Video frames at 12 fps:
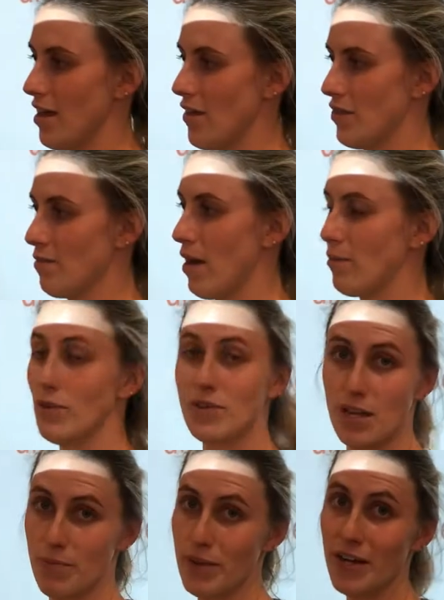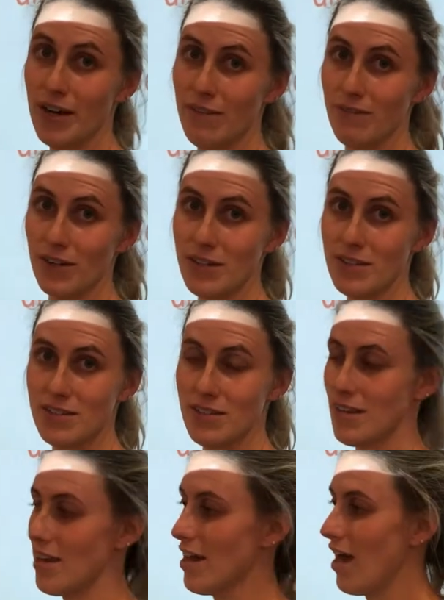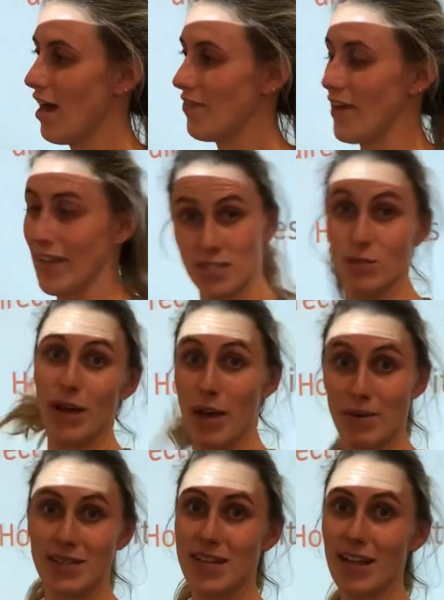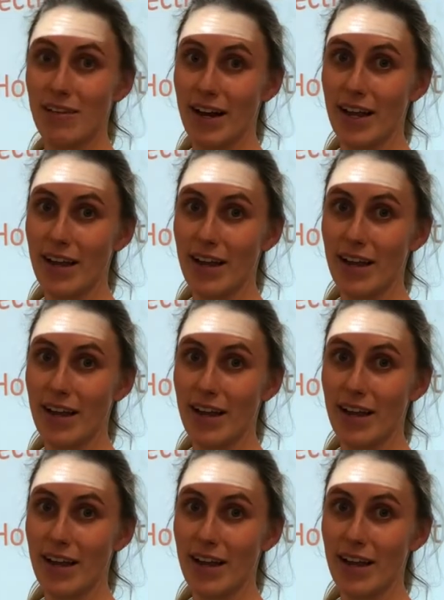the bubble is up here at first. That's the way I'm accelerating.